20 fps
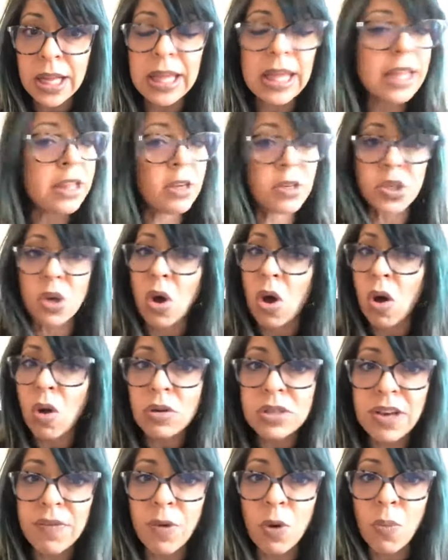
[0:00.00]
There's a whole
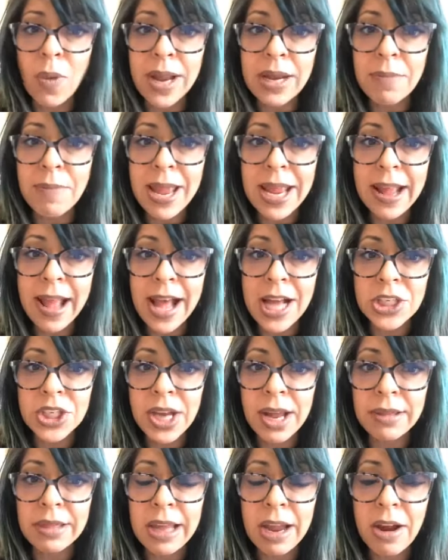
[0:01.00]
different way to make cash
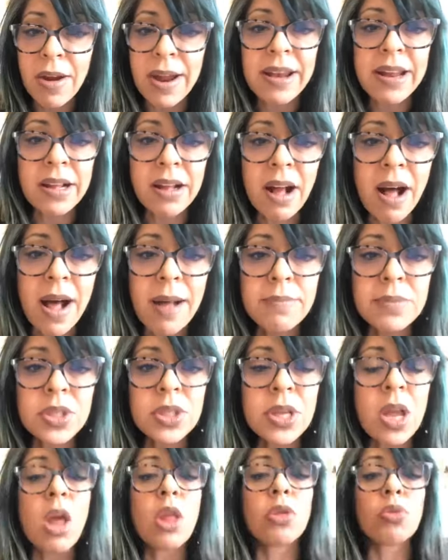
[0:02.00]
out there, and it comes
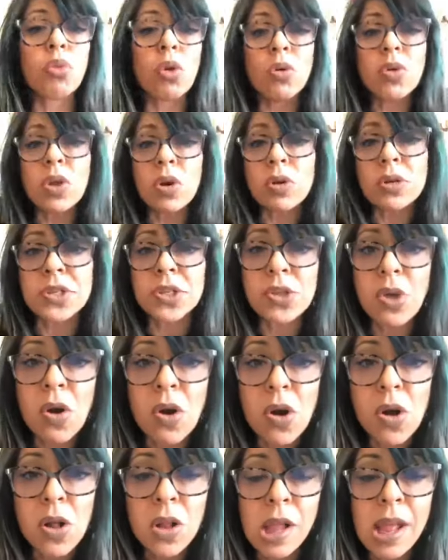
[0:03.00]
through your
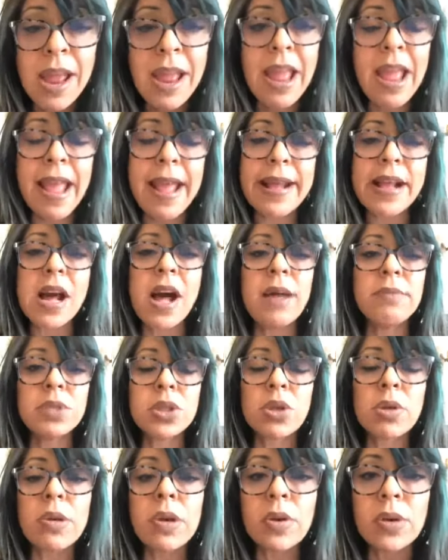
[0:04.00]
soul, it comes
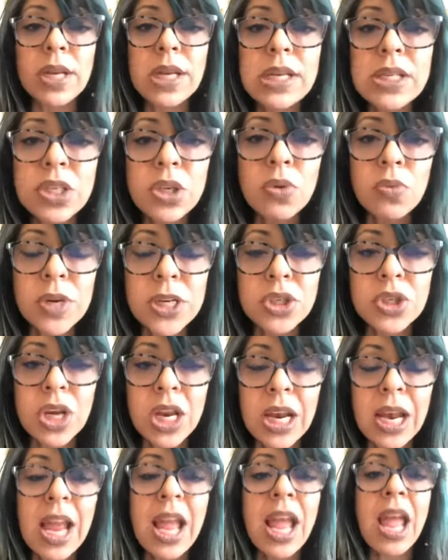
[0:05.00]
through your
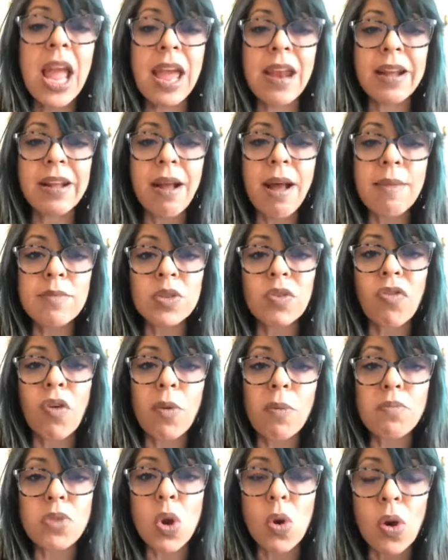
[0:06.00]
intuition, and it comes
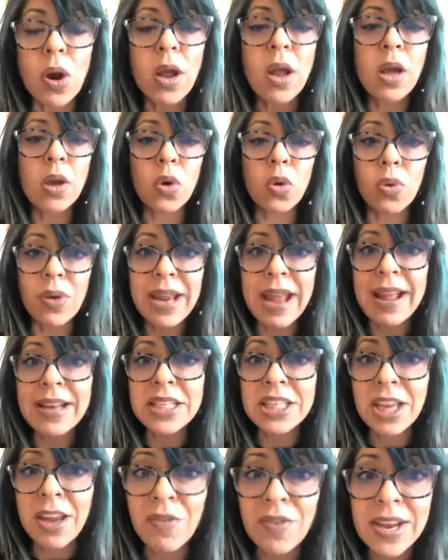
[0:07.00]
from your
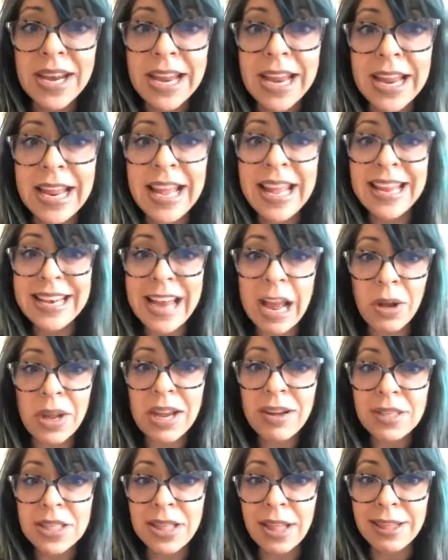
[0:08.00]
creativity. Now,
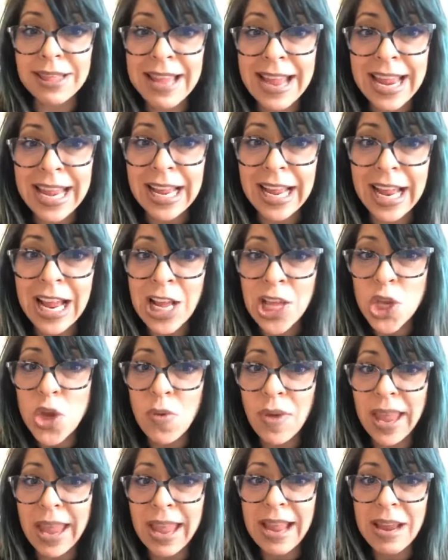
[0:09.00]
here's the thing. You
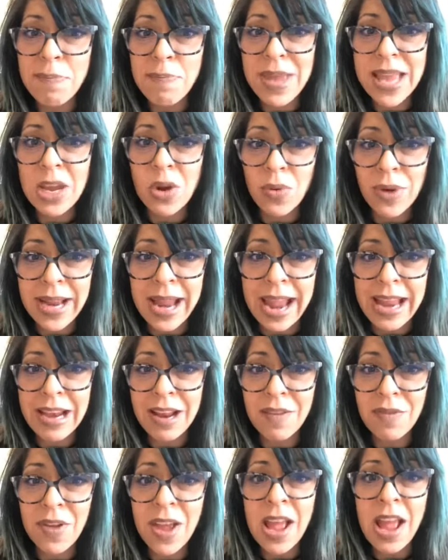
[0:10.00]
can't be
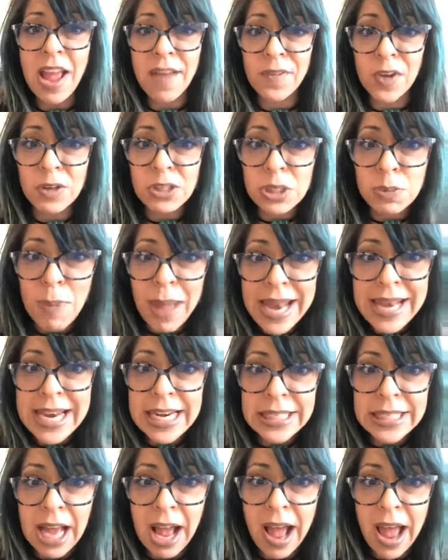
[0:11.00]
creative if you're spending
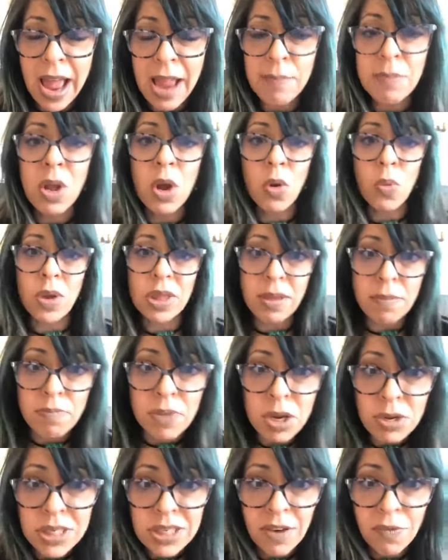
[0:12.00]
time with
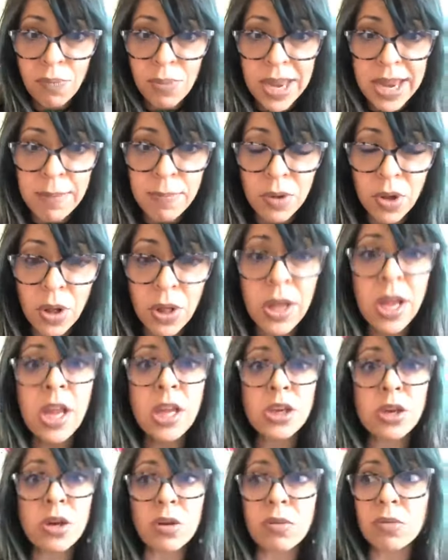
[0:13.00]
abusive people,
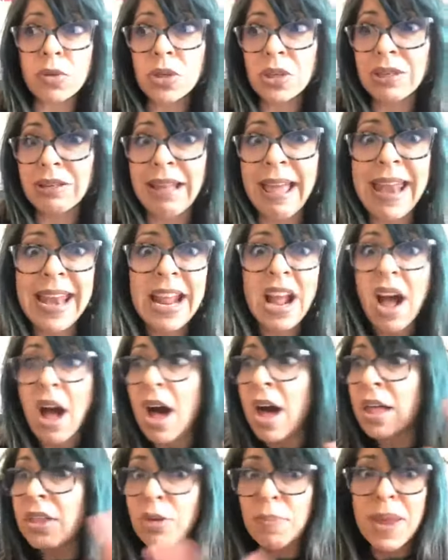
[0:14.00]
you're letting
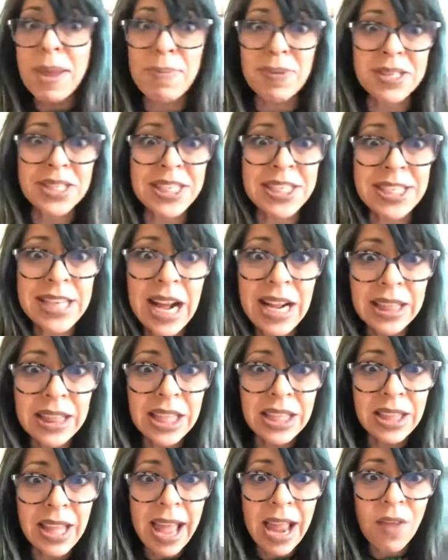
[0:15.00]
other people suck the
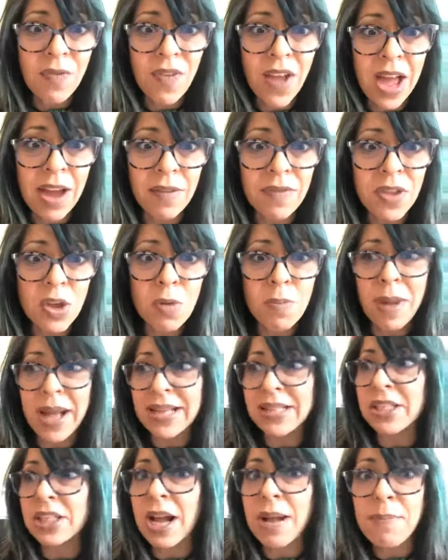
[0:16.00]
life out of you by
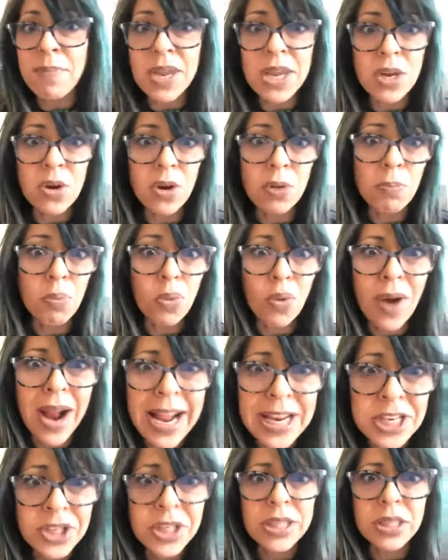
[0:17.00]
dumping your
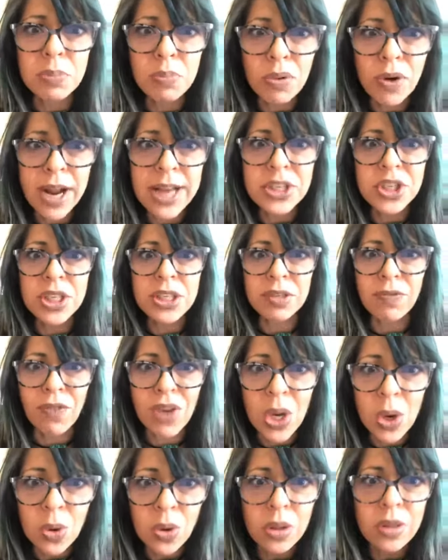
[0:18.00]
precious, precious
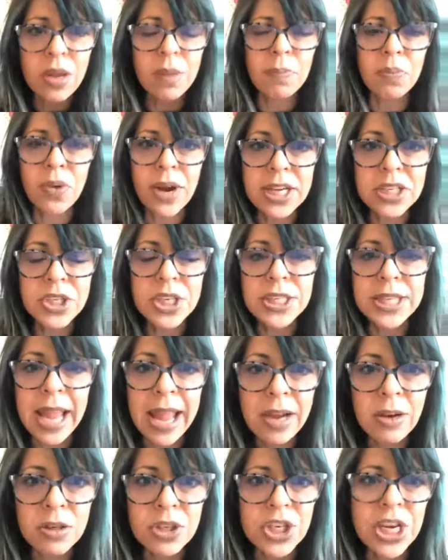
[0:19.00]
fuel, your precious
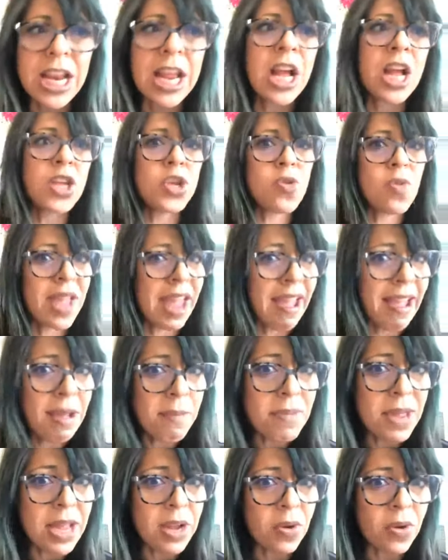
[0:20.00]
energy. You can't
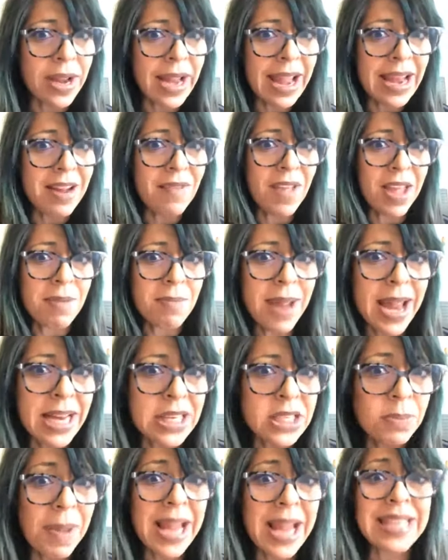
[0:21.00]
be creative and make
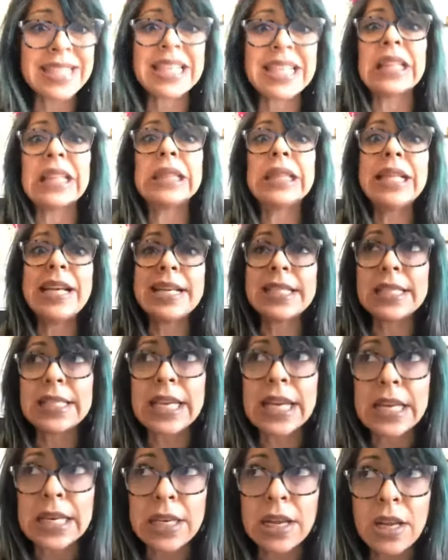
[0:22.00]
space to
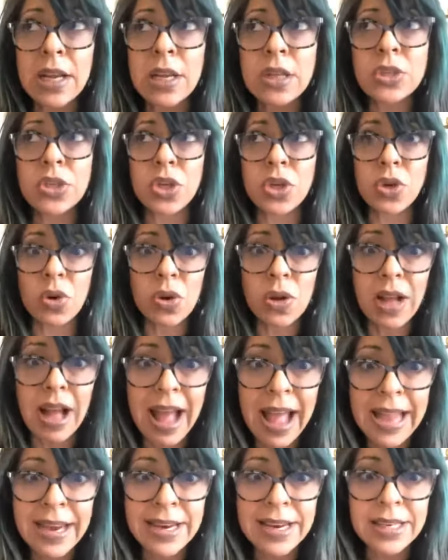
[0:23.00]
listen to your
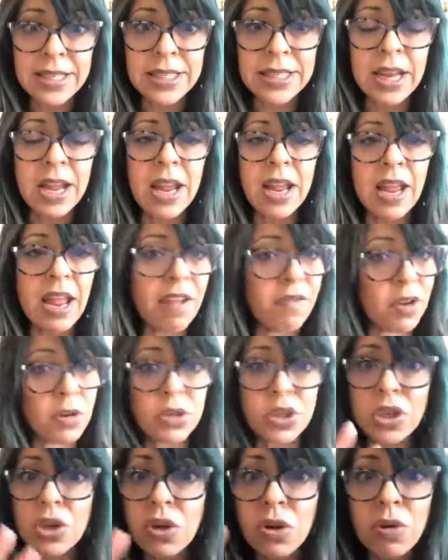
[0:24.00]
guidance if you're
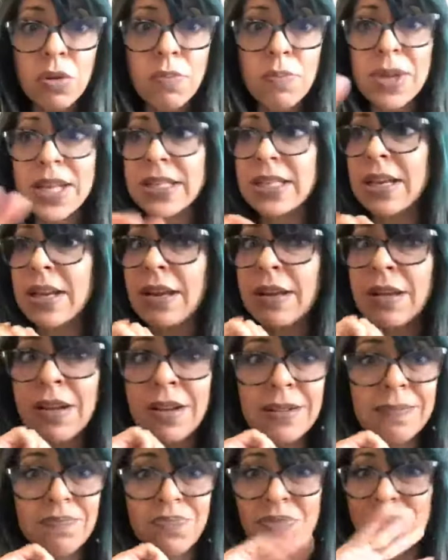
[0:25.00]
too busy
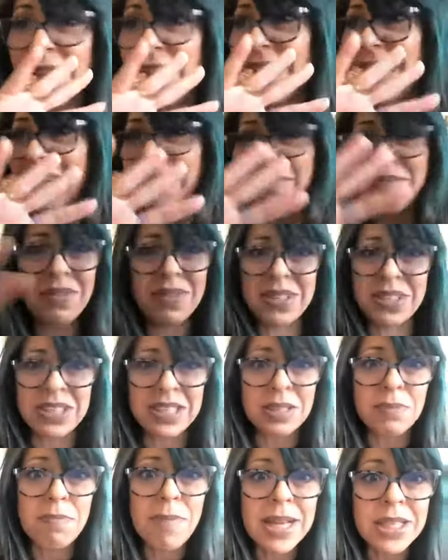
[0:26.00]

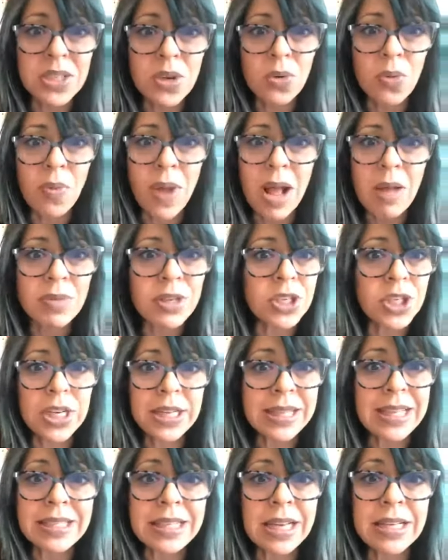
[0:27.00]
just messing around with shit
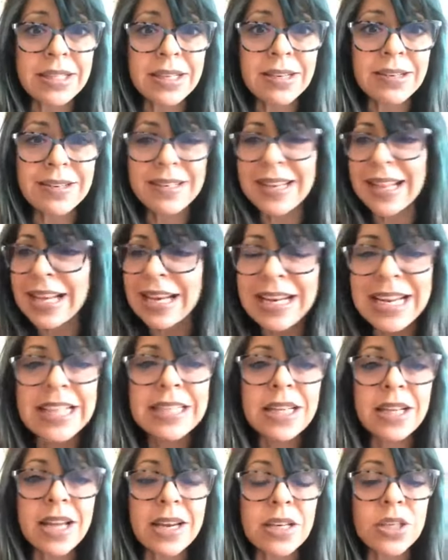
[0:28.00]
that
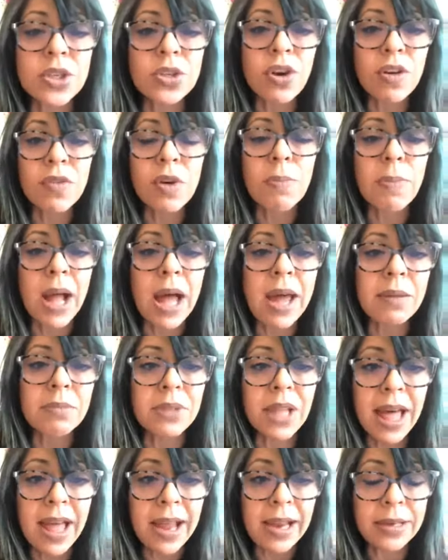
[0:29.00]
isn't going to serve your bottom
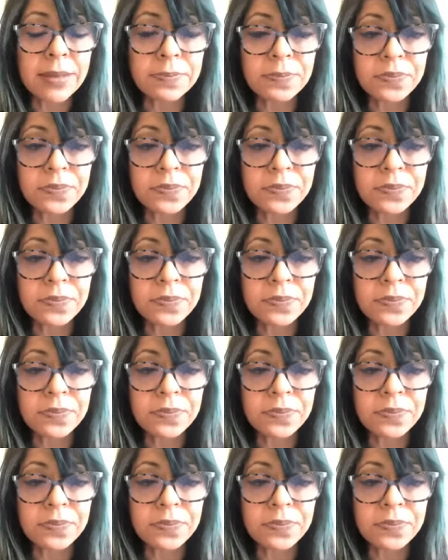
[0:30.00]
line.